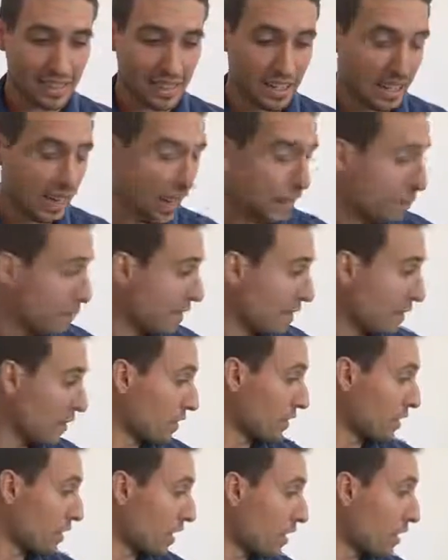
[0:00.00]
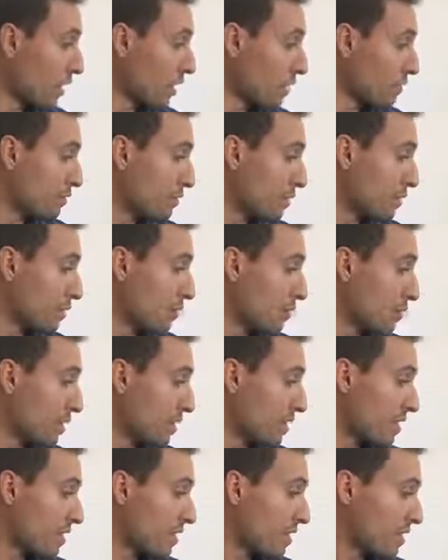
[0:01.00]
I fell in love
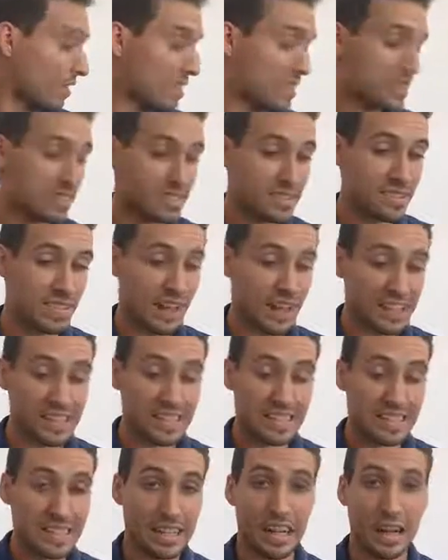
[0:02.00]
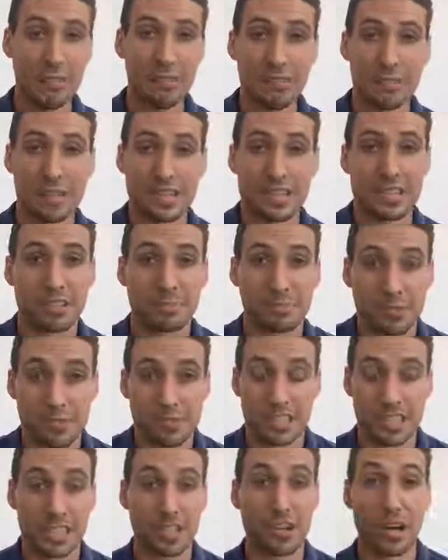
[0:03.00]
with this idea of investing in real
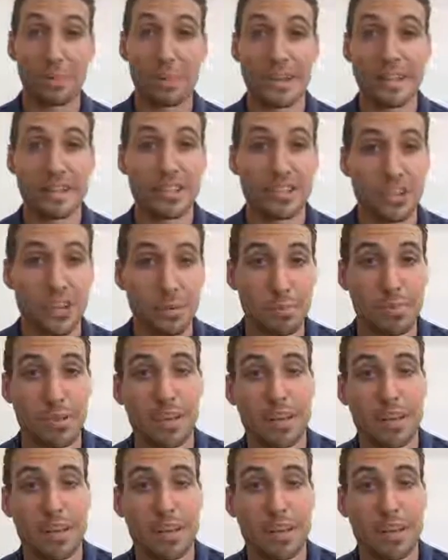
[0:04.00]
estate. I made the jump,